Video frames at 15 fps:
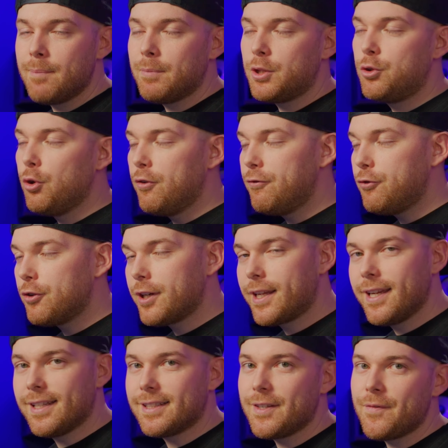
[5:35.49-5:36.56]
But don't
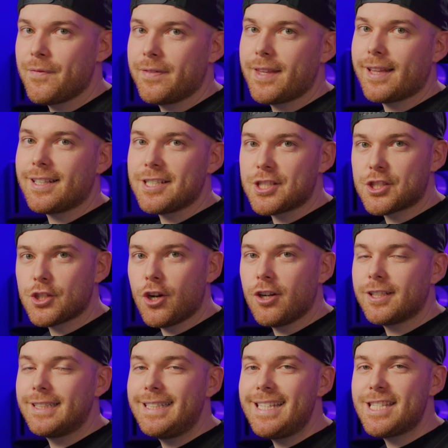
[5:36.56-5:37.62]
forget that a
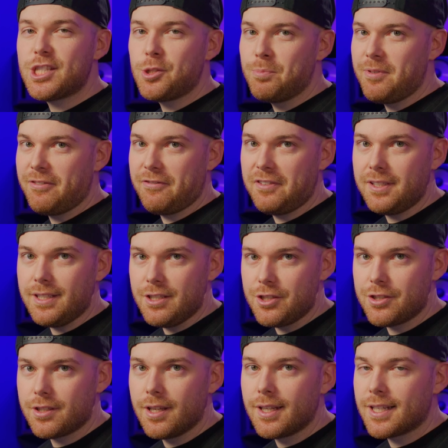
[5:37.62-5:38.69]
song needs to be
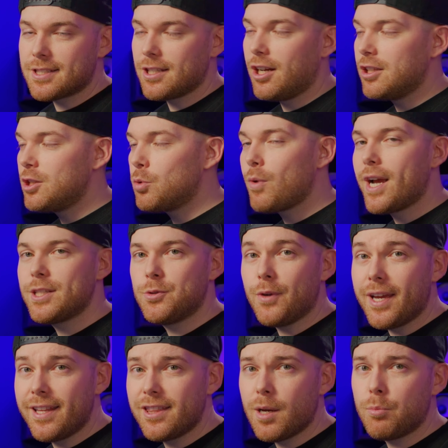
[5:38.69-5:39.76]
finished, because otherwise you
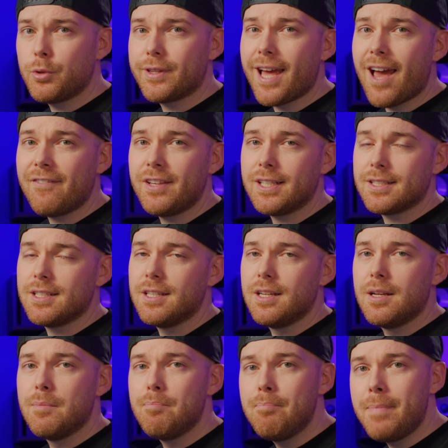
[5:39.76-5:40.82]
end up with having
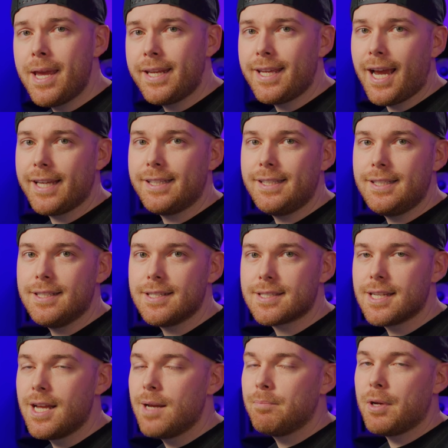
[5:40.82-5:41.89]
many
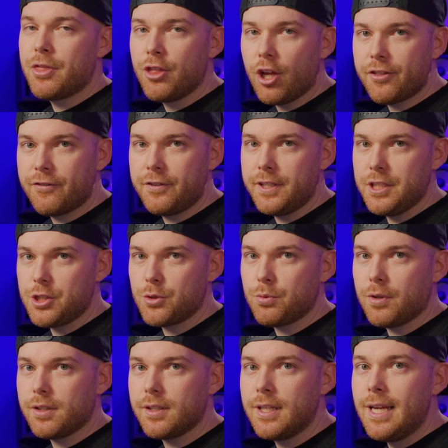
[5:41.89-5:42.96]
ideas but not finished
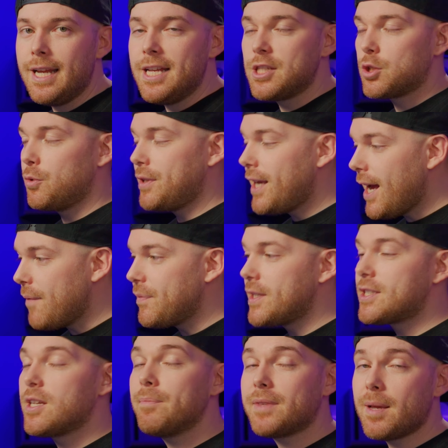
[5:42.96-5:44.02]
one. So yeah,
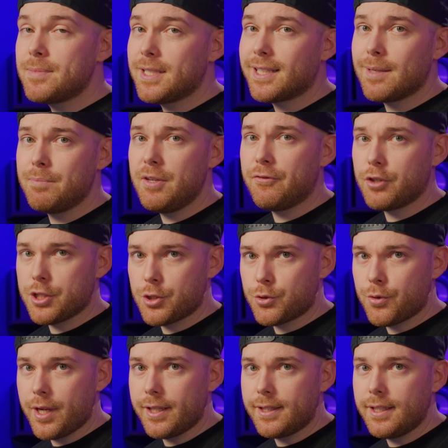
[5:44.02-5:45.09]
sometimes it can be
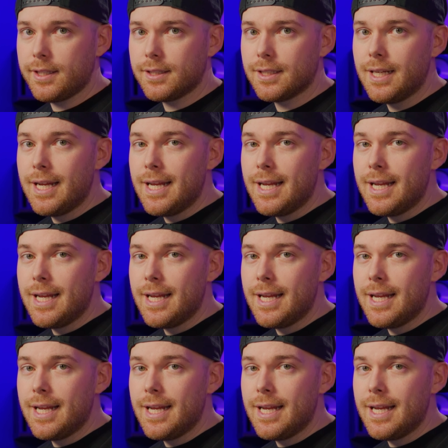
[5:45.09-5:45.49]
frustrating.